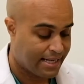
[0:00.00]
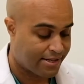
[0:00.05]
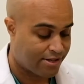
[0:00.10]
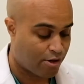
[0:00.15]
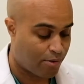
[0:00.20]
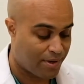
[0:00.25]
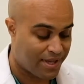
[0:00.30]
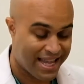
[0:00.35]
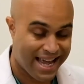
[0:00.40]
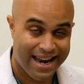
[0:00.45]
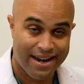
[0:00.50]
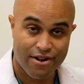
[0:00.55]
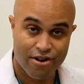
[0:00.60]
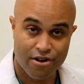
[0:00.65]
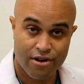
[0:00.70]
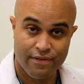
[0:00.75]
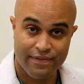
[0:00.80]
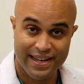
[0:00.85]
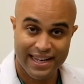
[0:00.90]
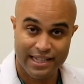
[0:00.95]
So when that
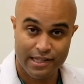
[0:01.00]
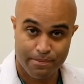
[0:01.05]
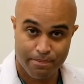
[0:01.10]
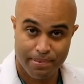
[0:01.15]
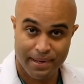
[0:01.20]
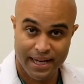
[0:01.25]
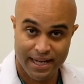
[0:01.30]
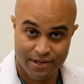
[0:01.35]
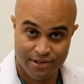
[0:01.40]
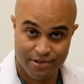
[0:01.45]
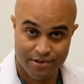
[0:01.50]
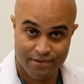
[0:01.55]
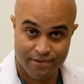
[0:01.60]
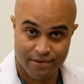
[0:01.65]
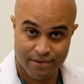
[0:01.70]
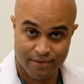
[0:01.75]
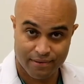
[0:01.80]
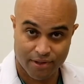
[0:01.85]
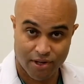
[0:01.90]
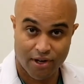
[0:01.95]
nerve gets pinched
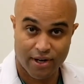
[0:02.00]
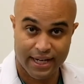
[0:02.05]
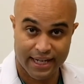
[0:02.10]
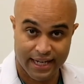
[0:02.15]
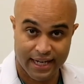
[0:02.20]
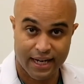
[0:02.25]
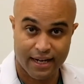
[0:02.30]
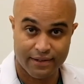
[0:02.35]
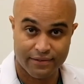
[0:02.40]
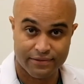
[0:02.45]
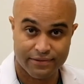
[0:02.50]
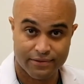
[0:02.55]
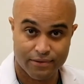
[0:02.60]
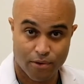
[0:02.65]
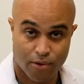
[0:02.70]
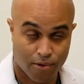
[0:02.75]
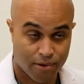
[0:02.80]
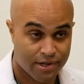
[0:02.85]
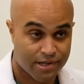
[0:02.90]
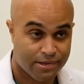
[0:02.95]
long enough
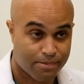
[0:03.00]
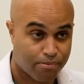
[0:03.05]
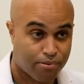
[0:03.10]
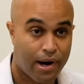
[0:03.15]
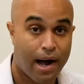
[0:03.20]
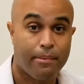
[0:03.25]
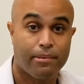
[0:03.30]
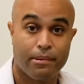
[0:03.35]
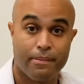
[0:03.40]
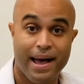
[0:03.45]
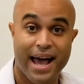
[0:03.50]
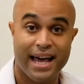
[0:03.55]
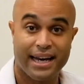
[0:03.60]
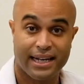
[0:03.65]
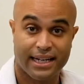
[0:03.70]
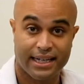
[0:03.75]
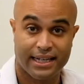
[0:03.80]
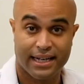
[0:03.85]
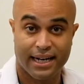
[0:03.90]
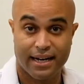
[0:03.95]
or is
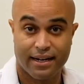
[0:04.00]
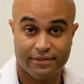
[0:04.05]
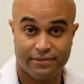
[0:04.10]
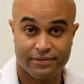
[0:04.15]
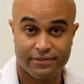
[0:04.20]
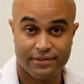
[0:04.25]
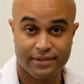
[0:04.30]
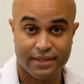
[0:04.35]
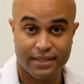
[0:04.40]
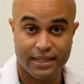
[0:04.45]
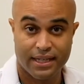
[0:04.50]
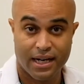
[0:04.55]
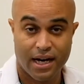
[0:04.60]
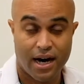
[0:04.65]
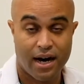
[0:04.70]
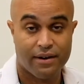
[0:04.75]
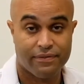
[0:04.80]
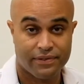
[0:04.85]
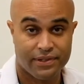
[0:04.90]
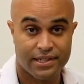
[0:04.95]
problematic enough,
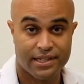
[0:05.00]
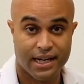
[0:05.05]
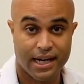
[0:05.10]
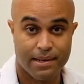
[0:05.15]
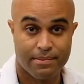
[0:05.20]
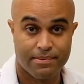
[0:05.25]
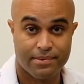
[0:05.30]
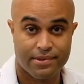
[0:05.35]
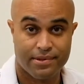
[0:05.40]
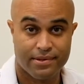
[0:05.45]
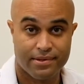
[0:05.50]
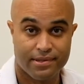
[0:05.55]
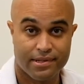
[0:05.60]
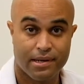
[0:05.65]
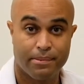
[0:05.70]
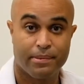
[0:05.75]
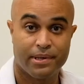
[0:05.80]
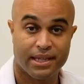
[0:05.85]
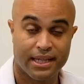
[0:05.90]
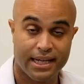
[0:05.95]
oftentimes
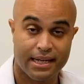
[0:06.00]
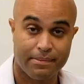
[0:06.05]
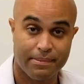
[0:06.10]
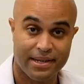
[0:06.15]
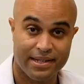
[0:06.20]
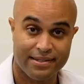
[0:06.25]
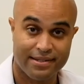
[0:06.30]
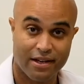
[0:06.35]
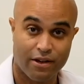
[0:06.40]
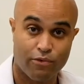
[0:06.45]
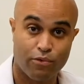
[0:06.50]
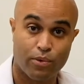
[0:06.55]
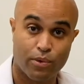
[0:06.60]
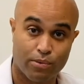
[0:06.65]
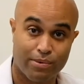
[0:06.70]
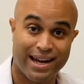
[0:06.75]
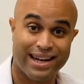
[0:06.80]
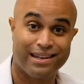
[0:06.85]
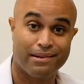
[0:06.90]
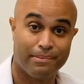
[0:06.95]
someone like myself
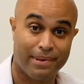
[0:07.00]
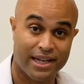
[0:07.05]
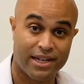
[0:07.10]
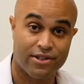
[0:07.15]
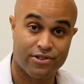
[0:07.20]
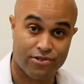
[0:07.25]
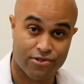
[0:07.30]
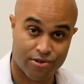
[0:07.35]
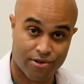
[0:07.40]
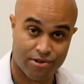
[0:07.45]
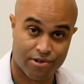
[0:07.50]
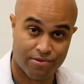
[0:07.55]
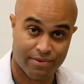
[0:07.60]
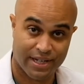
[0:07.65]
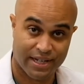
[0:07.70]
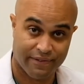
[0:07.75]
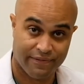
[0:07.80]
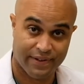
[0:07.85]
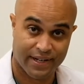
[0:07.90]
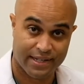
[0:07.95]
will recommend a
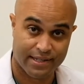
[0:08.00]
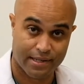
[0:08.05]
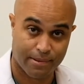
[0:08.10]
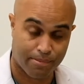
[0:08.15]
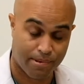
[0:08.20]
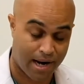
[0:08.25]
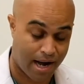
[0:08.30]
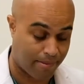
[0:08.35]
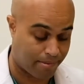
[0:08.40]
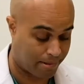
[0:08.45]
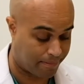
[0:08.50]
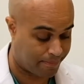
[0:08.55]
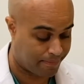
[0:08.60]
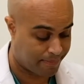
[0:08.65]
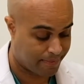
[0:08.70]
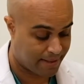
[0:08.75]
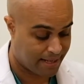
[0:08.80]
surgery to fix the problem.